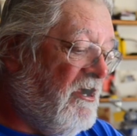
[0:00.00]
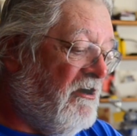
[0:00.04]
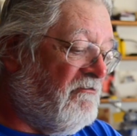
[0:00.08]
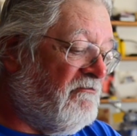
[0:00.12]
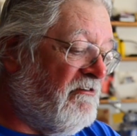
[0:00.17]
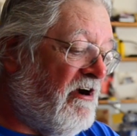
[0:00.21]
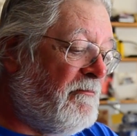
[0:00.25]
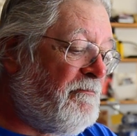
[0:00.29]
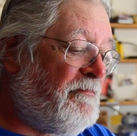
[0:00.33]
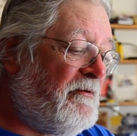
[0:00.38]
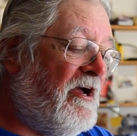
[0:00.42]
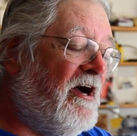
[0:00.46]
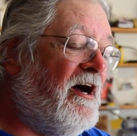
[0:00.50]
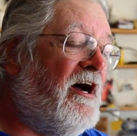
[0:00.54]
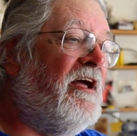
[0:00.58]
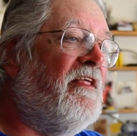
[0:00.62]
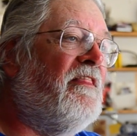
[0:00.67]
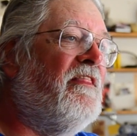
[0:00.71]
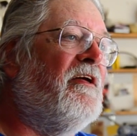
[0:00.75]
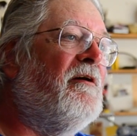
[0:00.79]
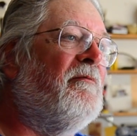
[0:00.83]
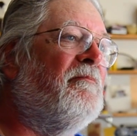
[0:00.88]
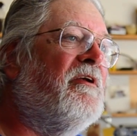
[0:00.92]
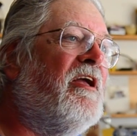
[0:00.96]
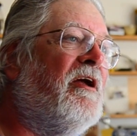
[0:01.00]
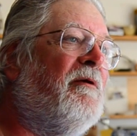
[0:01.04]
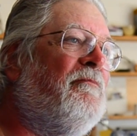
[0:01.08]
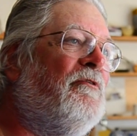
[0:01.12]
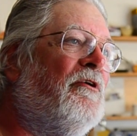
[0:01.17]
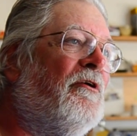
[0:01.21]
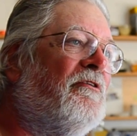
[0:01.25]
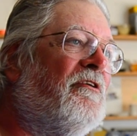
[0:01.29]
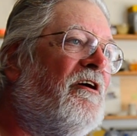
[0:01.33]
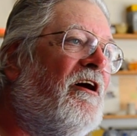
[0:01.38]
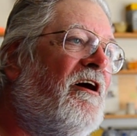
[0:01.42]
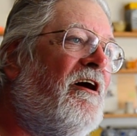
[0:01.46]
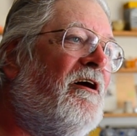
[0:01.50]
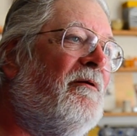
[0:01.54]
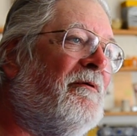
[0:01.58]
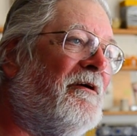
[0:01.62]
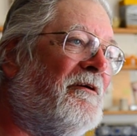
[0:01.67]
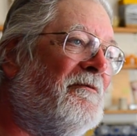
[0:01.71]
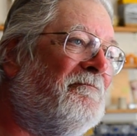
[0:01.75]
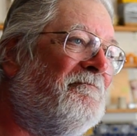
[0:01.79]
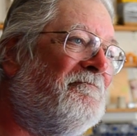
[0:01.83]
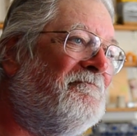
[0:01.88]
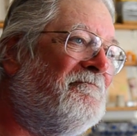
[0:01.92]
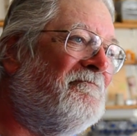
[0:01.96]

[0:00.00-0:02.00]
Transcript: Right behind them came Yokohama,